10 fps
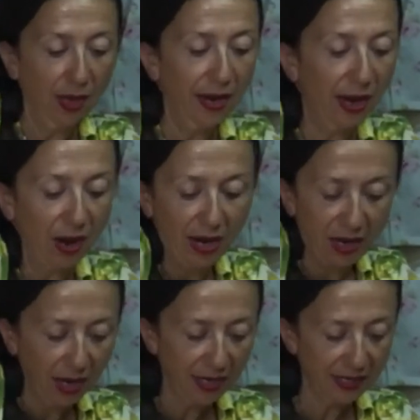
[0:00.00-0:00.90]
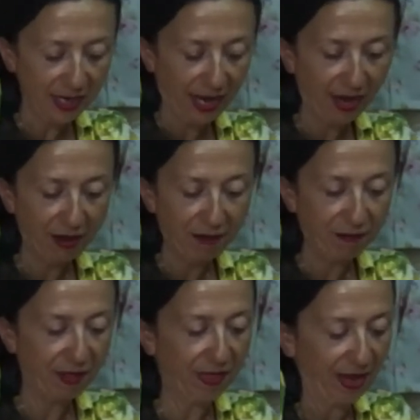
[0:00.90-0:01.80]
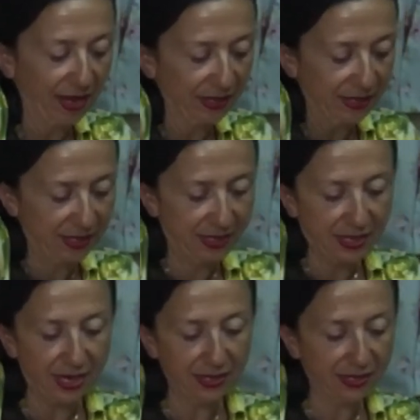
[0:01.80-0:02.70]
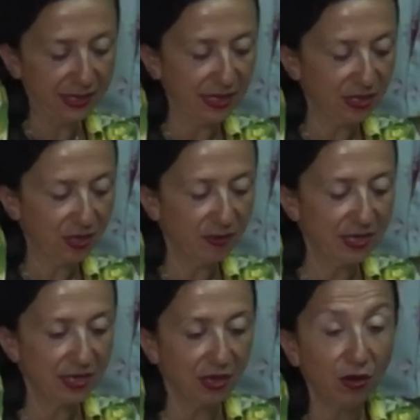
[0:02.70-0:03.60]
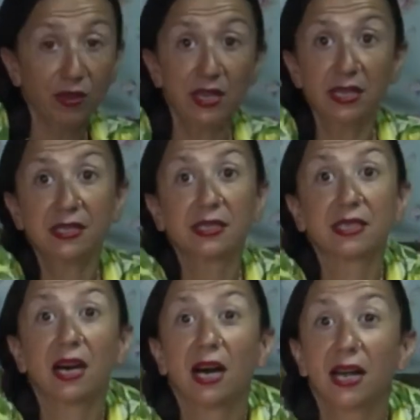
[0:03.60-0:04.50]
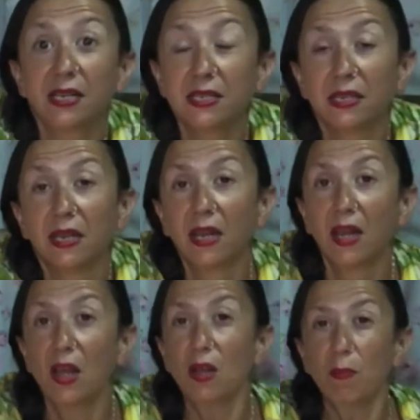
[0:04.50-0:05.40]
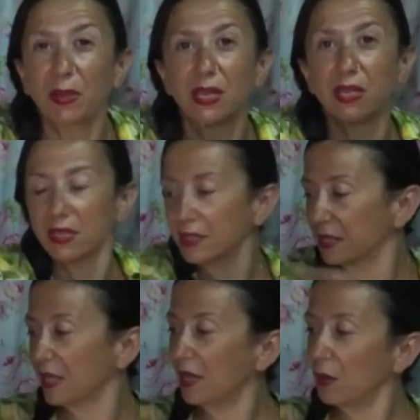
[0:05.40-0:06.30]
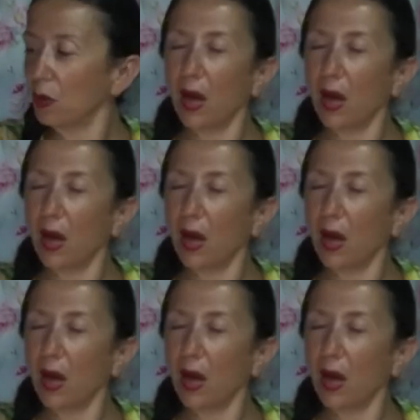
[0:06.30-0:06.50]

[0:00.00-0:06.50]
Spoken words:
Now I like to have that 10 centimetre on the inside because it